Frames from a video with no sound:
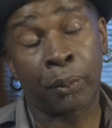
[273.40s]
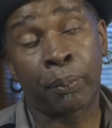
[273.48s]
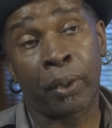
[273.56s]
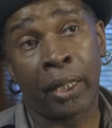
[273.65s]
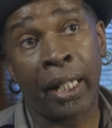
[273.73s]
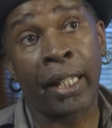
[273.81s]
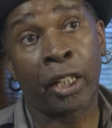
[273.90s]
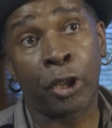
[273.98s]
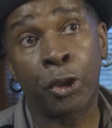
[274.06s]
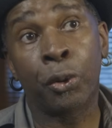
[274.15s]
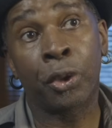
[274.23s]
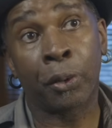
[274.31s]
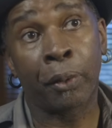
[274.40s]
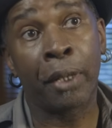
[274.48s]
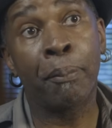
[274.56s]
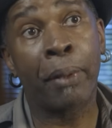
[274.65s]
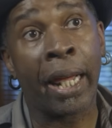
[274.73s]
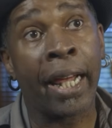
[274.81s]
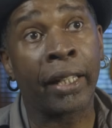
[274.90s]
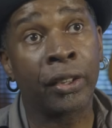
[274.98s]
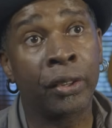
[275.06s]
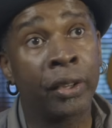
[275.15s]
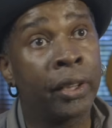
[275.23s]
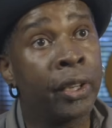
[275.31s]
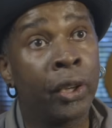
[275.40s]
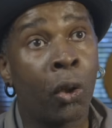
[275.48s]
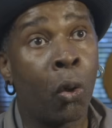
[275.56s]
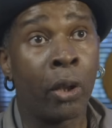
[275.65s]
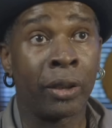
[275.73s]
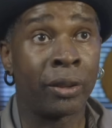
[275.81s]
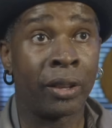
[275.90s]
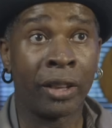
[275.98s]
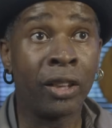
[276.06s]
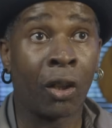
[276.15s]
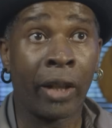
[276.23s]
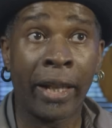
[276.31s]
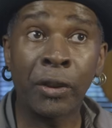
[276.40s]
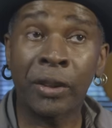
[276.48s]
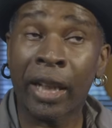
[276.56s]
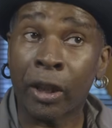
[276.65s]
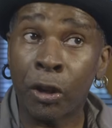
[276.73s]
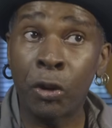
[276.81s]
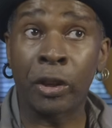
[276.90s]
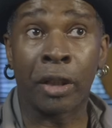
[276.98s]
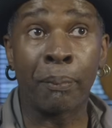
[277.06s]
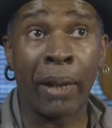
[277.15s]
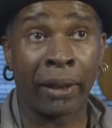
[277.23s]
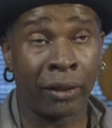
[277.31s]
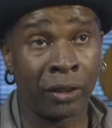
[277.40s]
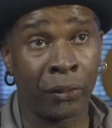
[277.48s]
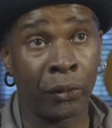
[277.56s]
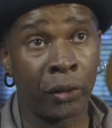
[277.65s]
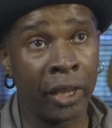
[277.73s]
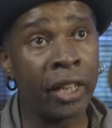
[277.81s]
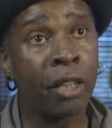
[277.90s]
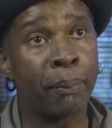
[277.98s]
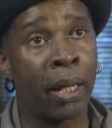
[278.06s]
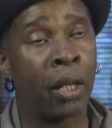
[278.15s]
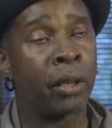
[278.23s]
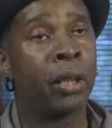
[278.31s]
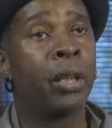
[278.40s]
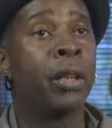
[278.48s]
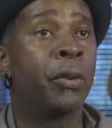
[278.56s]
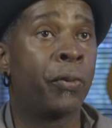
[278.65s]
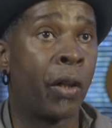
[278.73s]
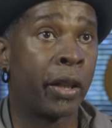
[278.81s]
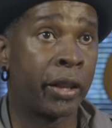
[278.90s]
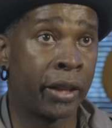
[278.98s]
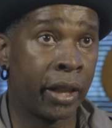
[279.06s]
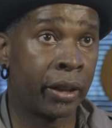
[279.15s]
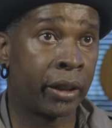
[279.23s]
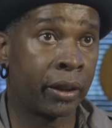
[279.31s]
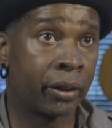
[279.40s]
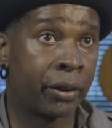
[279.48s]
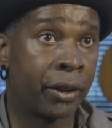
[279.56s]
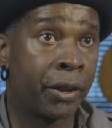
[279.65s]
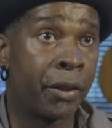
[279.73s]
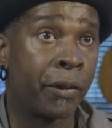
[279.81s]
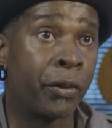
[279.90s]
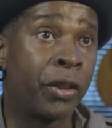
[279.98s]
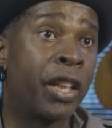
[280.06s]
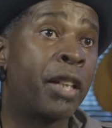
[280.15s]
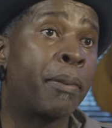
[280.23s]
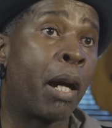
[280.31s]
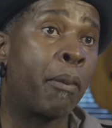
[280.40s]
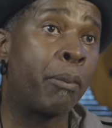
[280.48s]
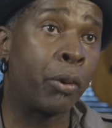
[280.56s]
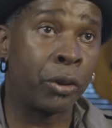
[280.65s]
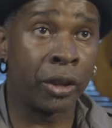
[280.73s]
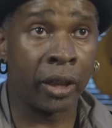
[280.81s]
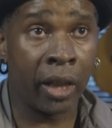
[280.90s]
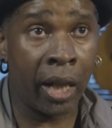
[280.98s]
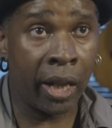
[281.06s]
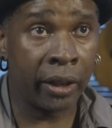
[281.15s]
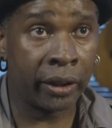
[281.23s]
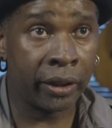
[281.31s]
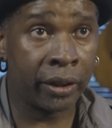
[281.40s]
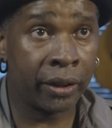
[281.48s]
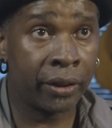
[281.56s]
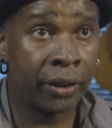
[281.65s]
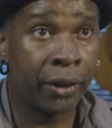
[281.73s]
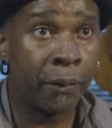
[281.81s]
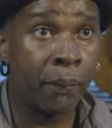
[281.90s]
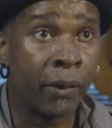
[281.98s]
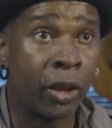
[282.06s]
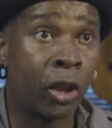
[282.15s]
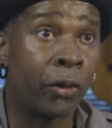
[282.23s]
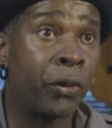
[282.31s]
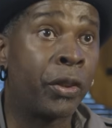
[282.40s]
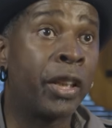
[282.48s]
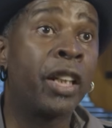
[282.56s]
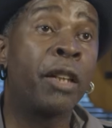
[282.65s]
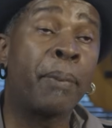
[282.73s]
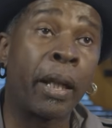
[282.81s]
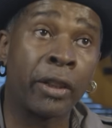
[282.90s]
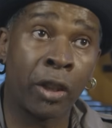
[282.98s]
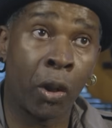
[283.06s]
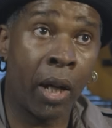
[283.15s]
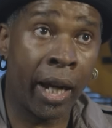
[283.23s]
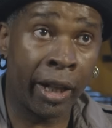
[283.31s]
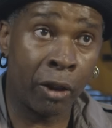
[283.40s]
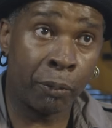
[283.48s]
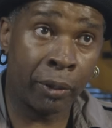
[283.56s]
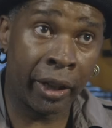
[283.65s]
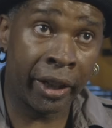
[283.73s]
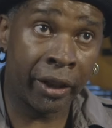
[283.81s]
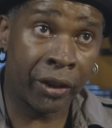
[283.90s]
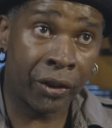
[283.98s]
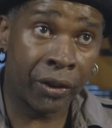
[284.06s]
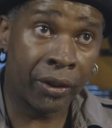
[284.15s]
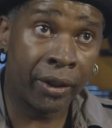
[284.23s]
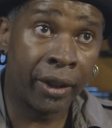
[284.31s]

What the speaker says: it had a huge impact on, Hendrix had a huge impact, because if you think about Funkadelic, if you think about Bootsy Collins, if you think about the Ohio Players,